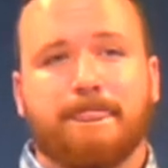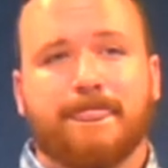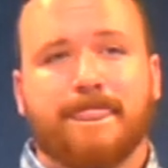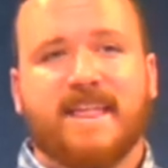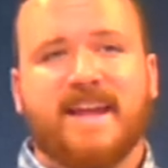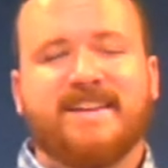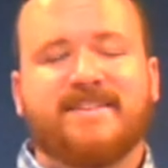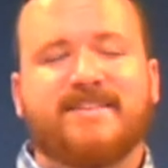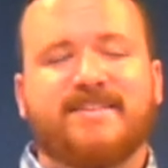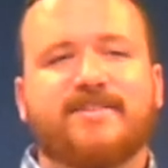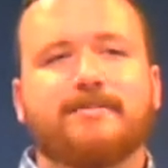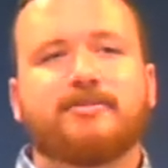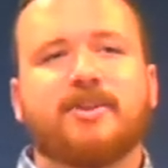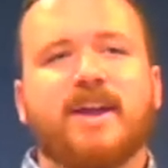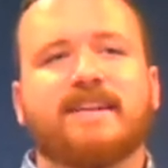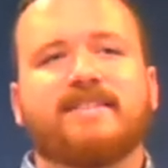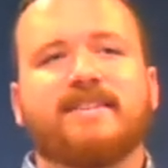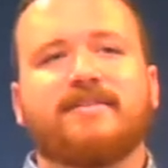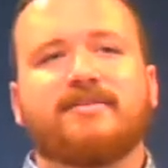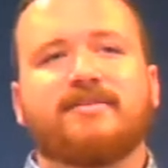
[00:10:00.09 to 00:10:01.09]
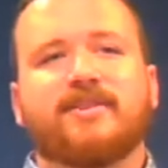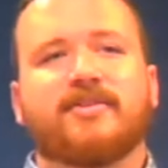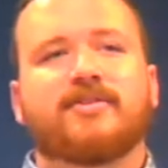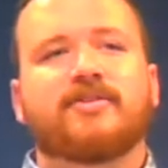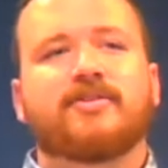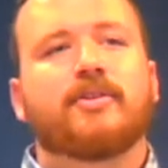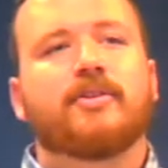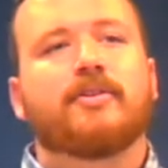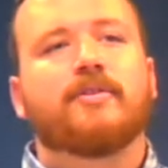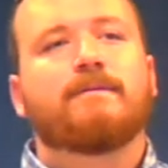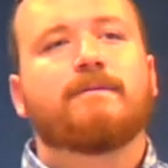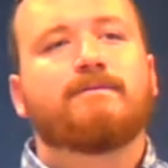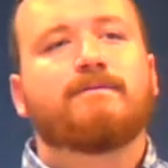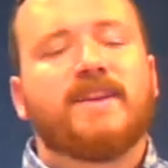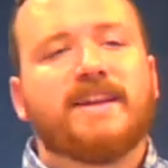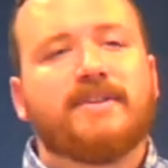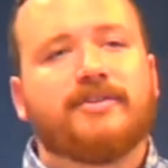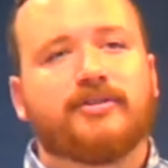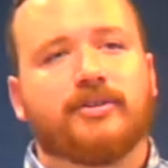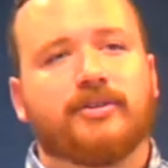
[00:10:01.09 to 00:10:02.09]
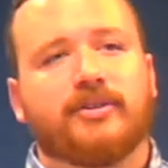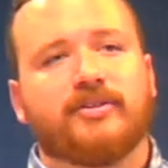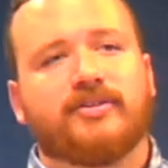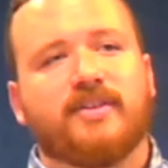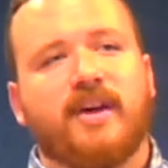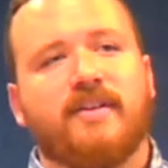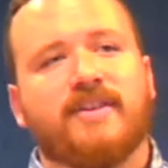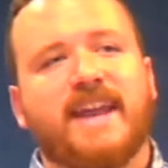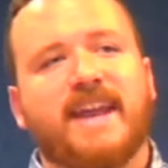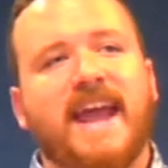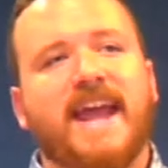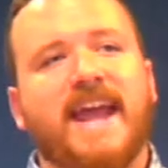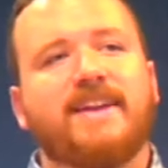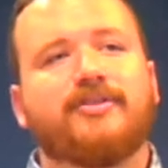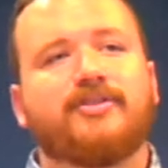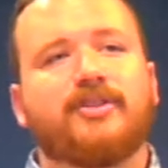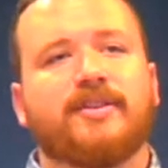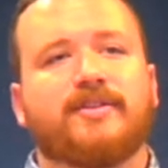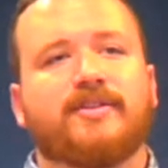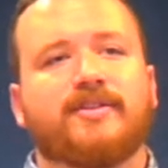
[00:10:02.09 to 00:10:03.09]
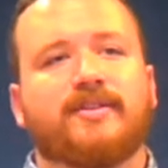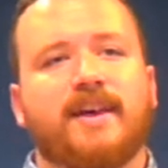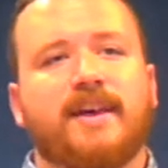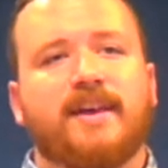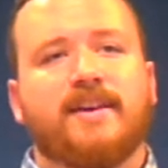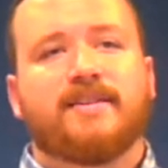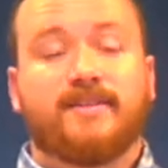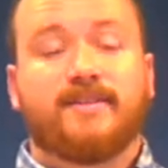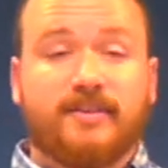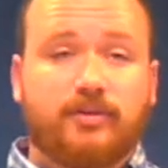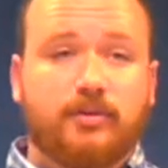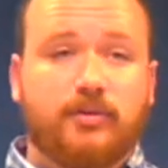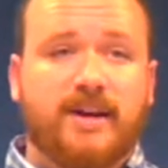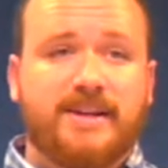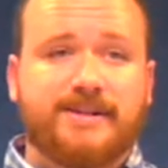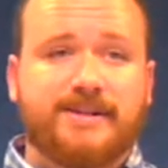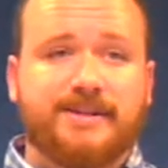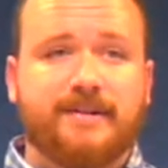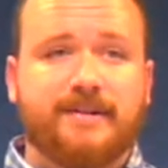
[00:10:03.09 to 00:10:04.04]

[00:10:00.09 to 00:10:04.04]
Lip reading: It's subjective to certain features of an agent's situation,